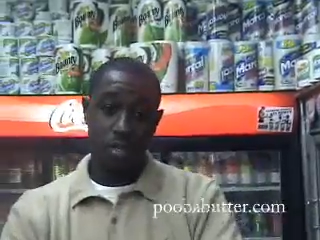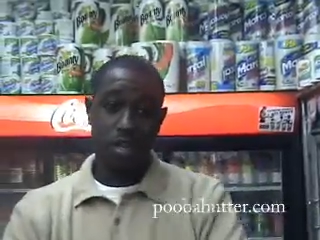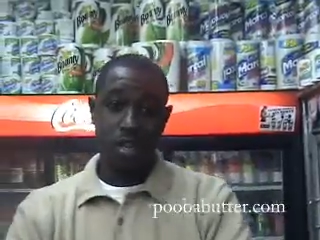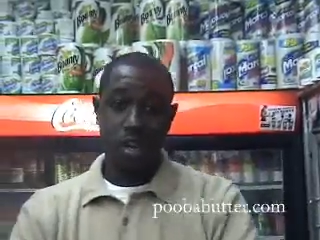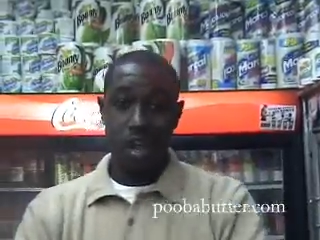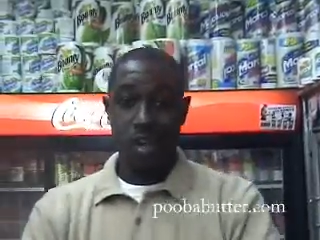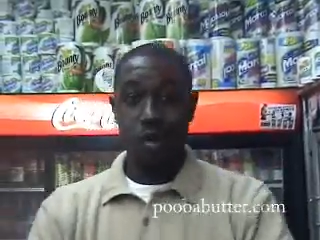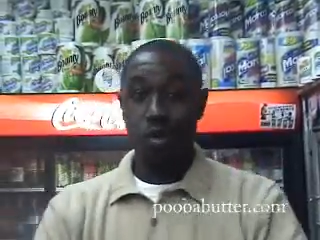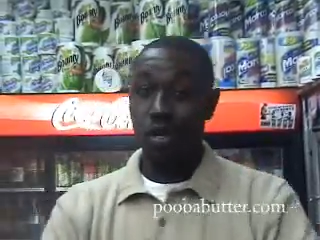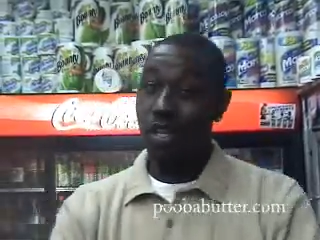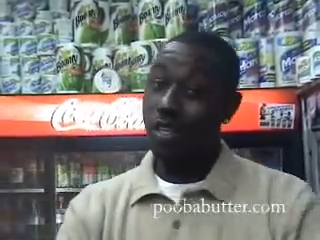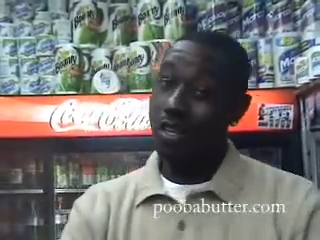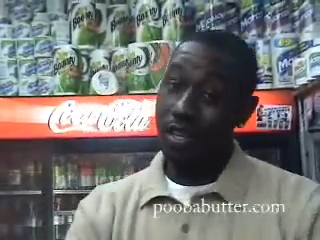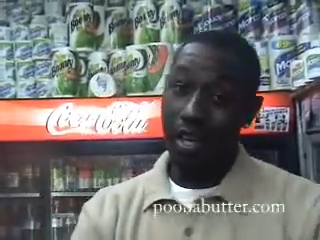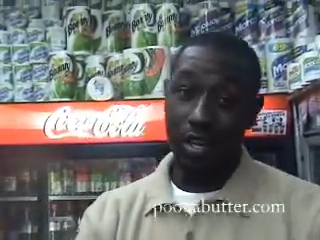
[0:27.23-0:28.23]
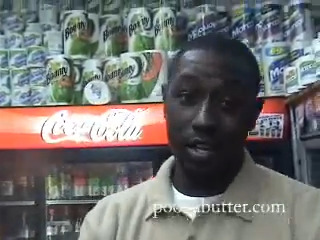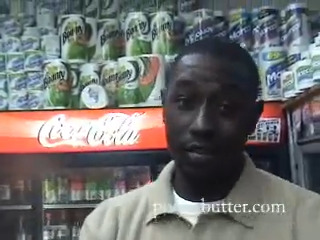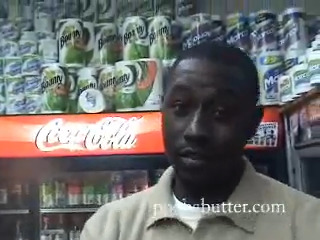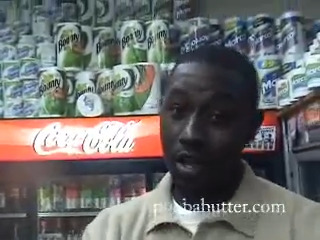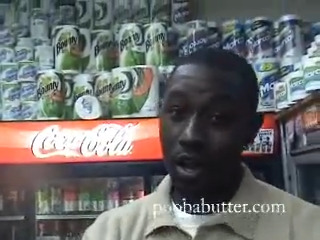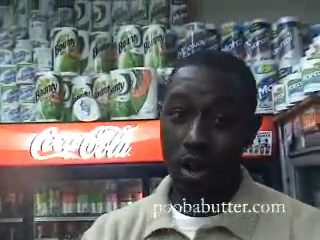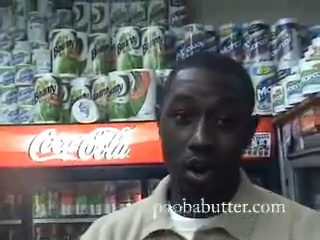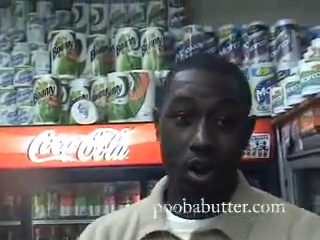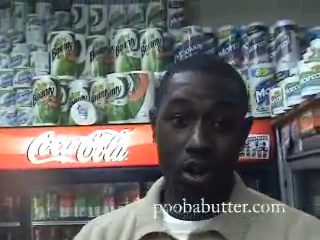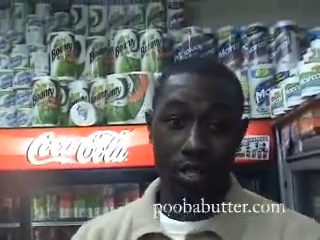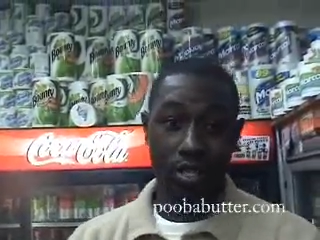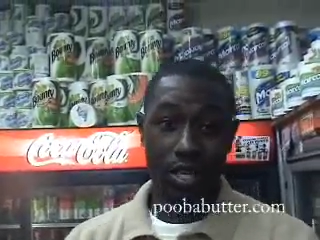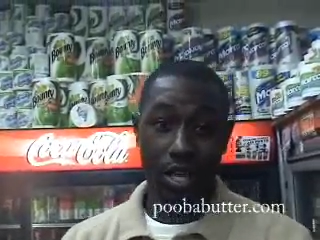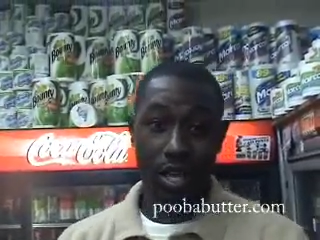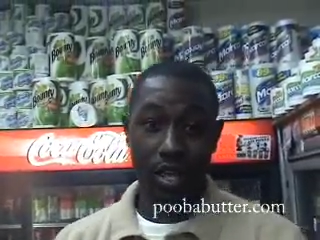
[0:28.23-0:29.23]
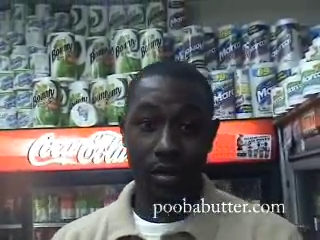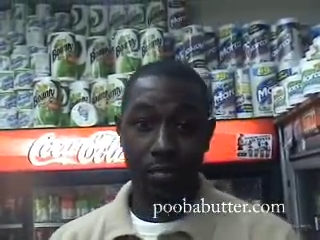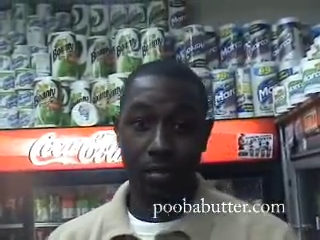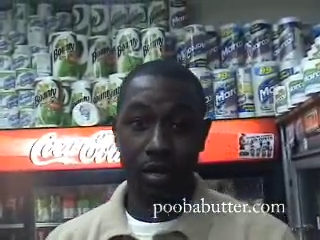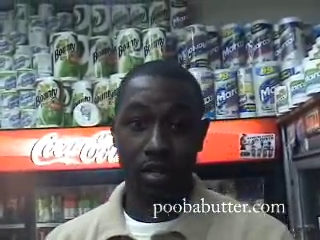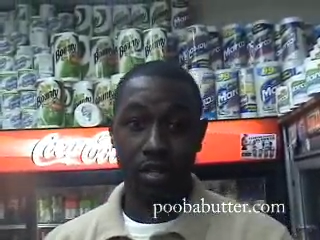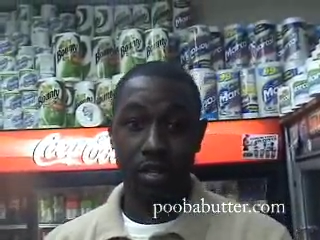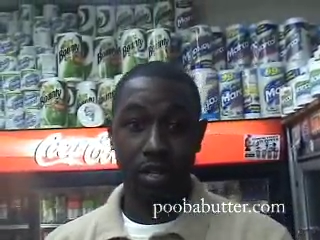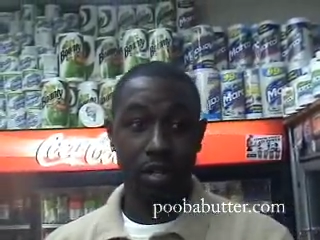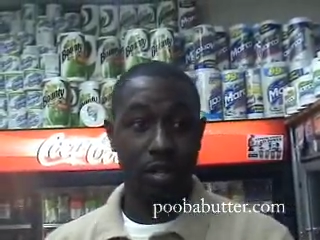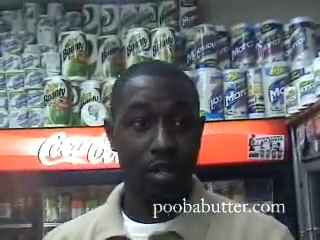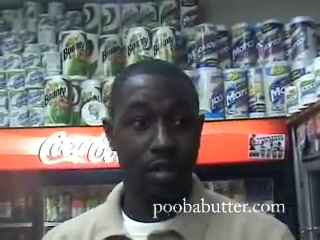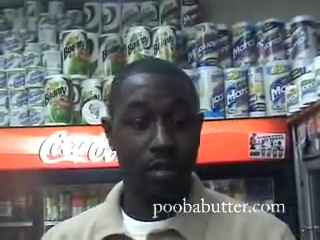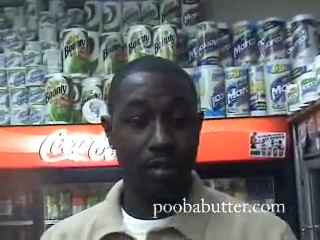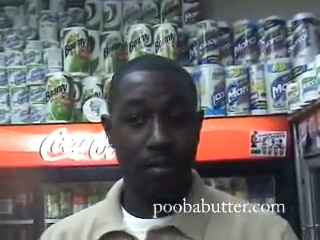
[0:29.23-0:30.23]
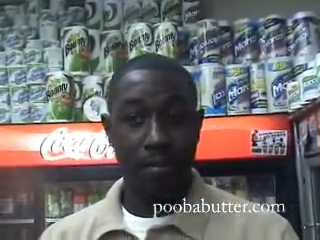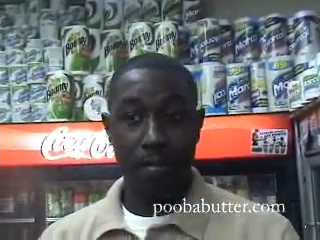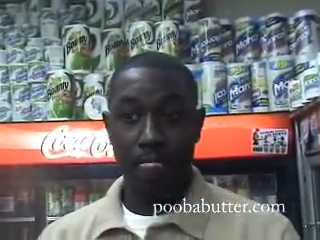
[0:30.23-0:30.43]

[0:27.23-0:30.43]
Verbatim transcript: me. I know y'all think I give y'all a hard time, but... Right?